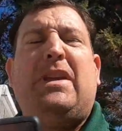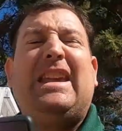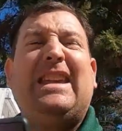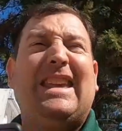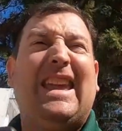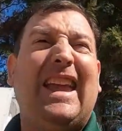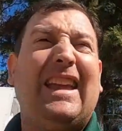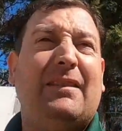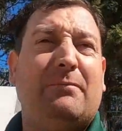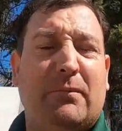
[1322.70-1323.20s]

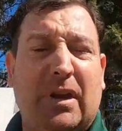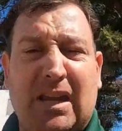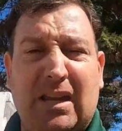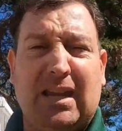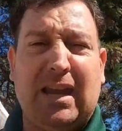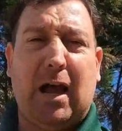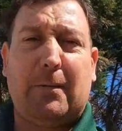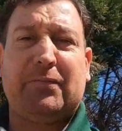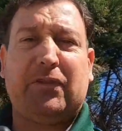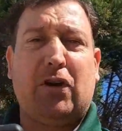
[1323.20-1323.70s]

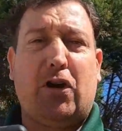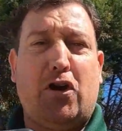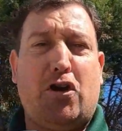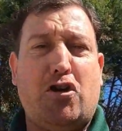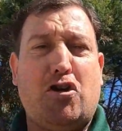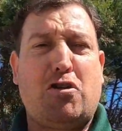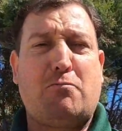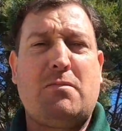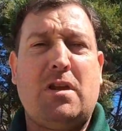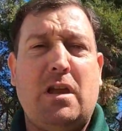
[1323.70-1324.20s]
big cubs at
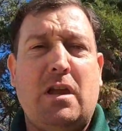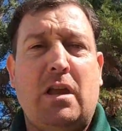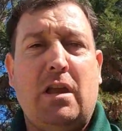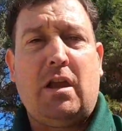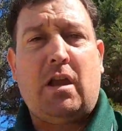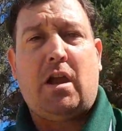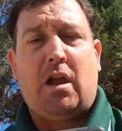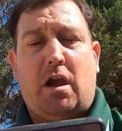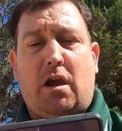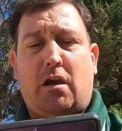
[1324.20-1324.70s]
home.
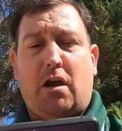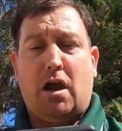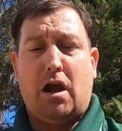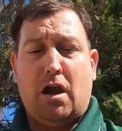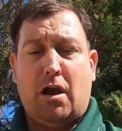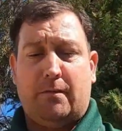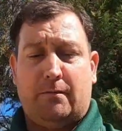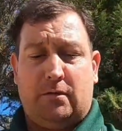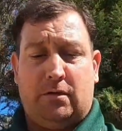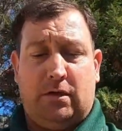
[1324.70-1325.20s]

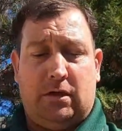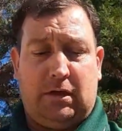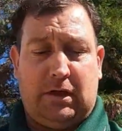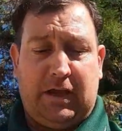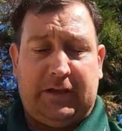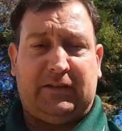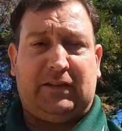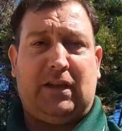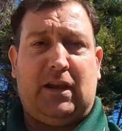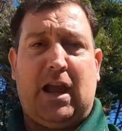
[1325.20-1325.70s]
Alright,
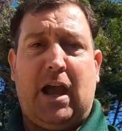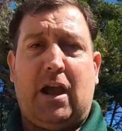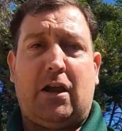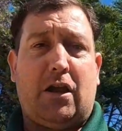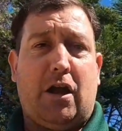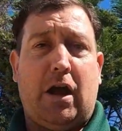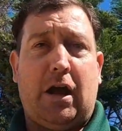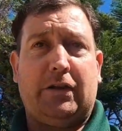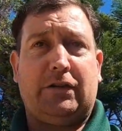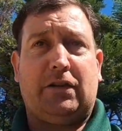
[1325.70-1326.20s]
let's see how,
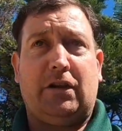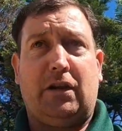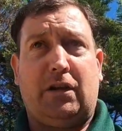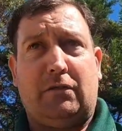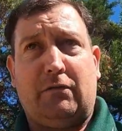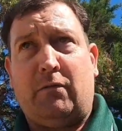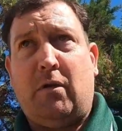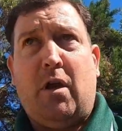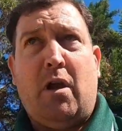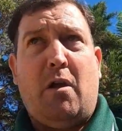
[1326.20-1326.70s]
guys, you
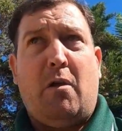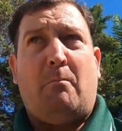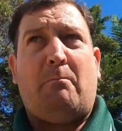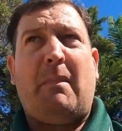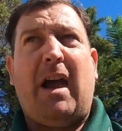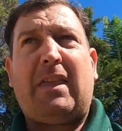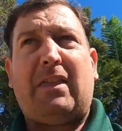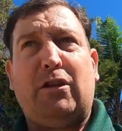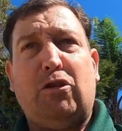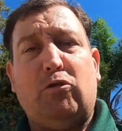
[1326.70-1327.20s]
can
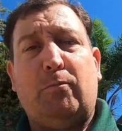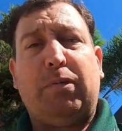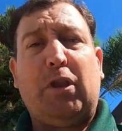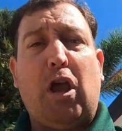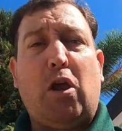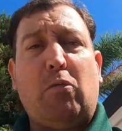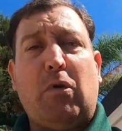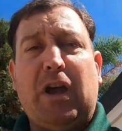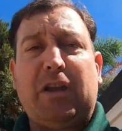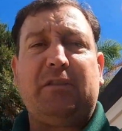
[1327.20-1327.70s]
make the little
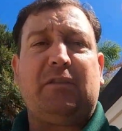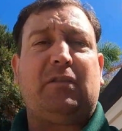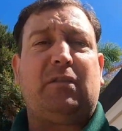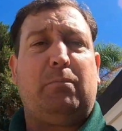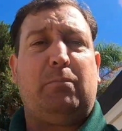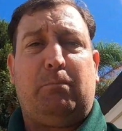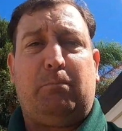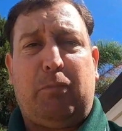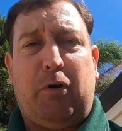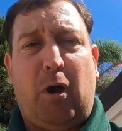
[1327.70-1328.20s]
blow ones,
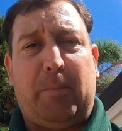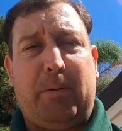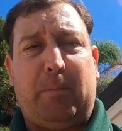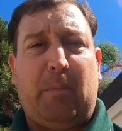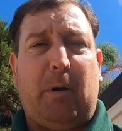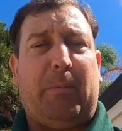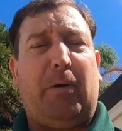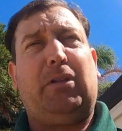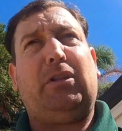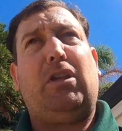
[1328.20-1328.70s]
pop
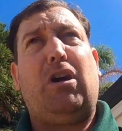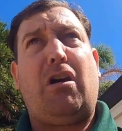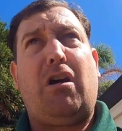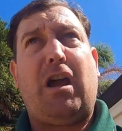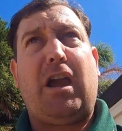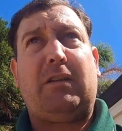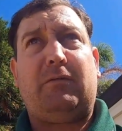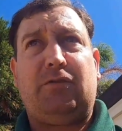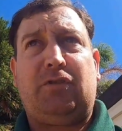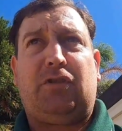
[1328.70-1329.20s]
them up
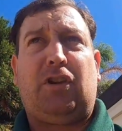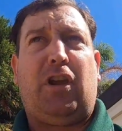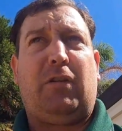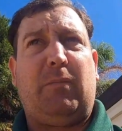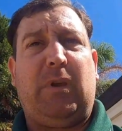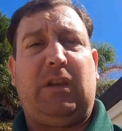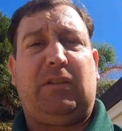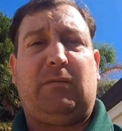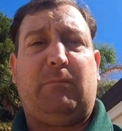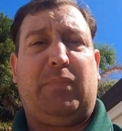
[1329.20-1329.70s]
online, show
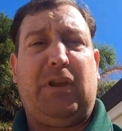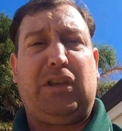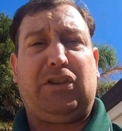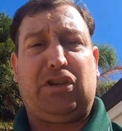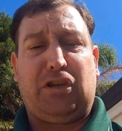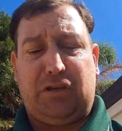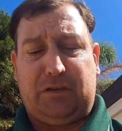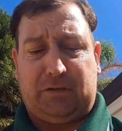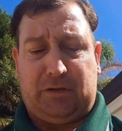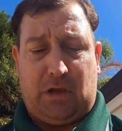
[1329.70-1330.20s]
me some
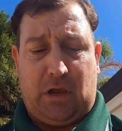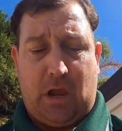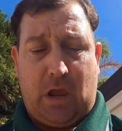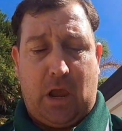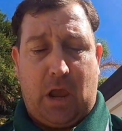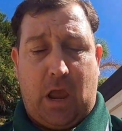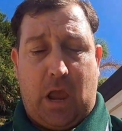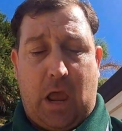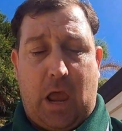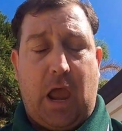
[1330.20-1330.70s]
pictures,
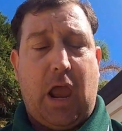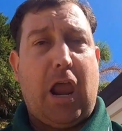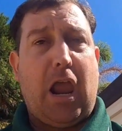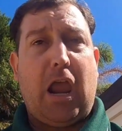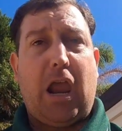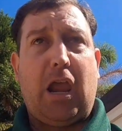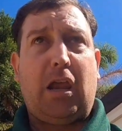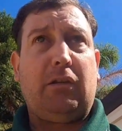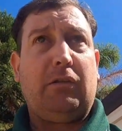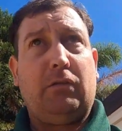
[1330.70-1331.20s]

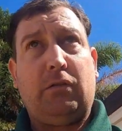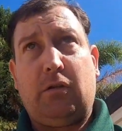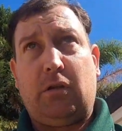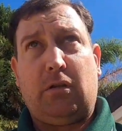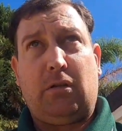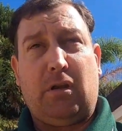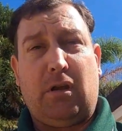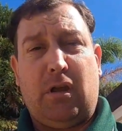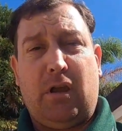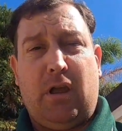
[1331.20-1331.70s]

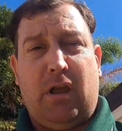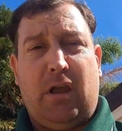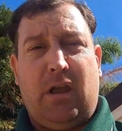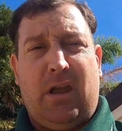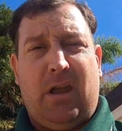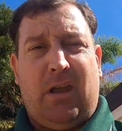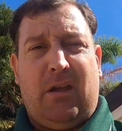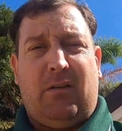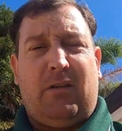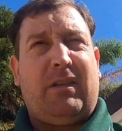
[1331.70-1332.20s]
and
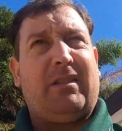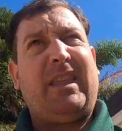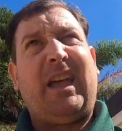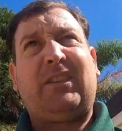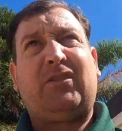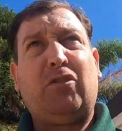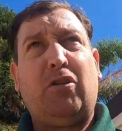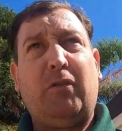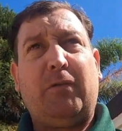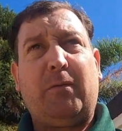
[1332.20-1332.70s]

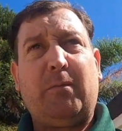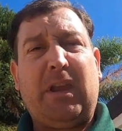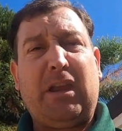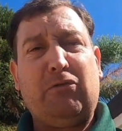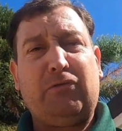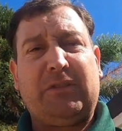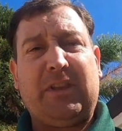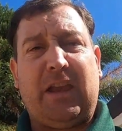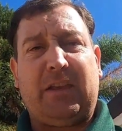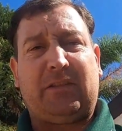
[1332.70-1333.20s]
that's all from
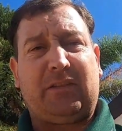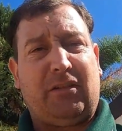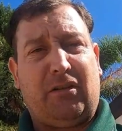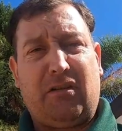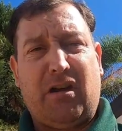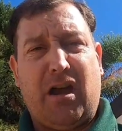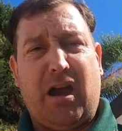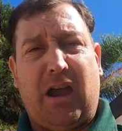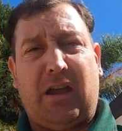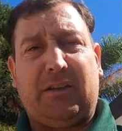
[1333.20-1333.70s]
Eagle's Nest.
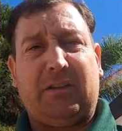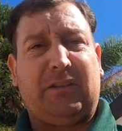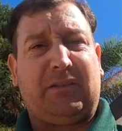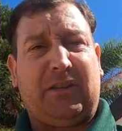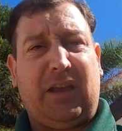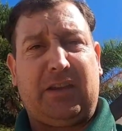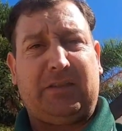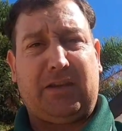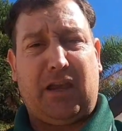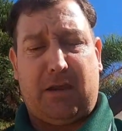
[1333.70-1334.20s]
Alright,
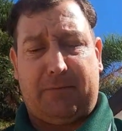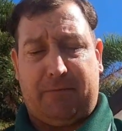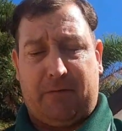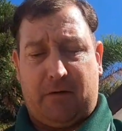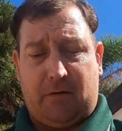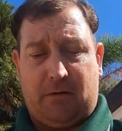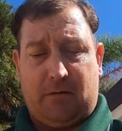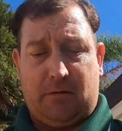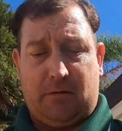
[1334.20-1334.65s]
stay safe.